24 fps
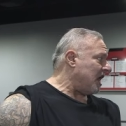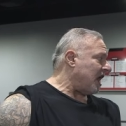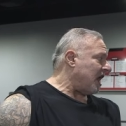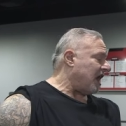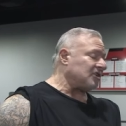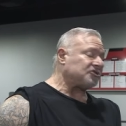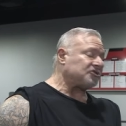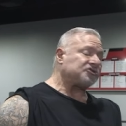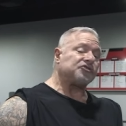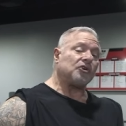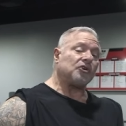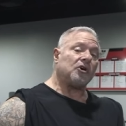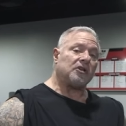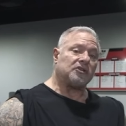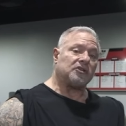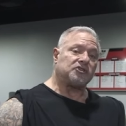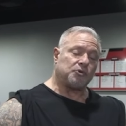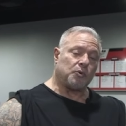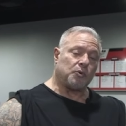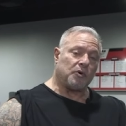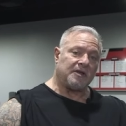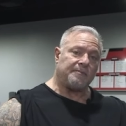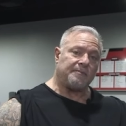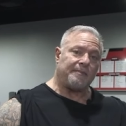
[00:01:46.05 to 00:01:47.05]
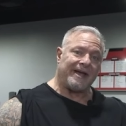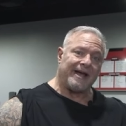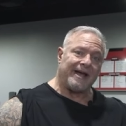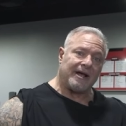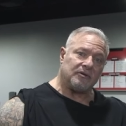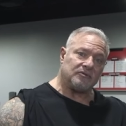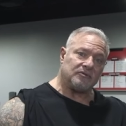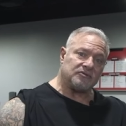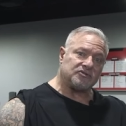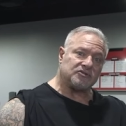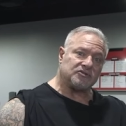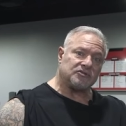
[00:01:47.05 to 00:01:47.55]
I'll start at 20
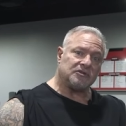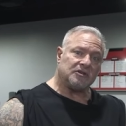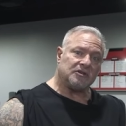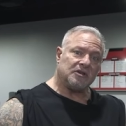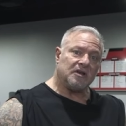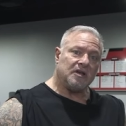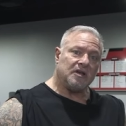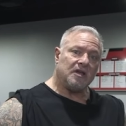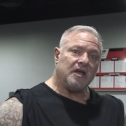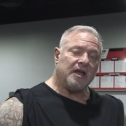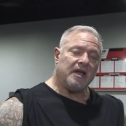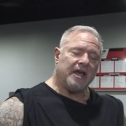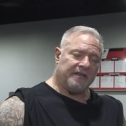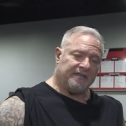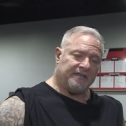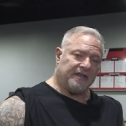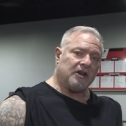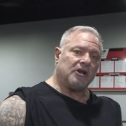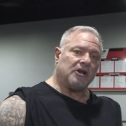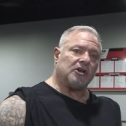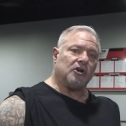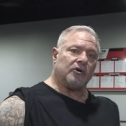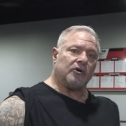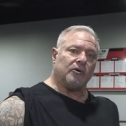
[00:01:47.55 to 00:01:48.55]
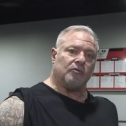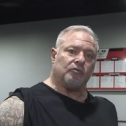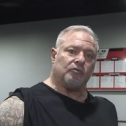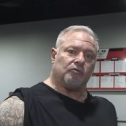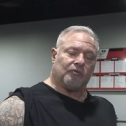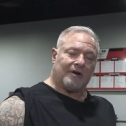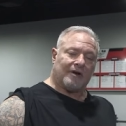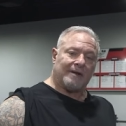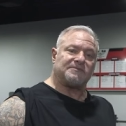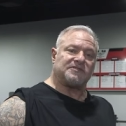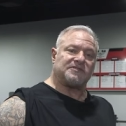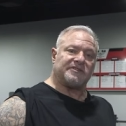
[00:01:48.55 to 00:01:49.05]
pounds and then I'll go
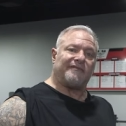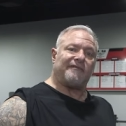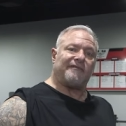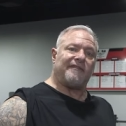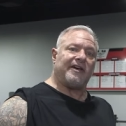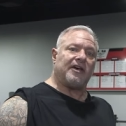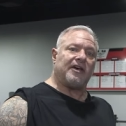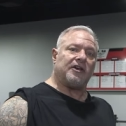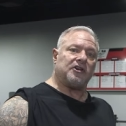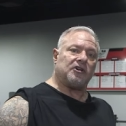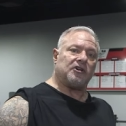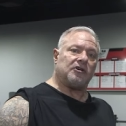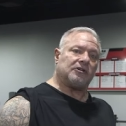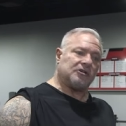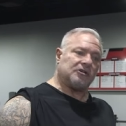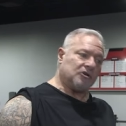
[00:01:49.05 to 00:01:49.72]
reps to failure,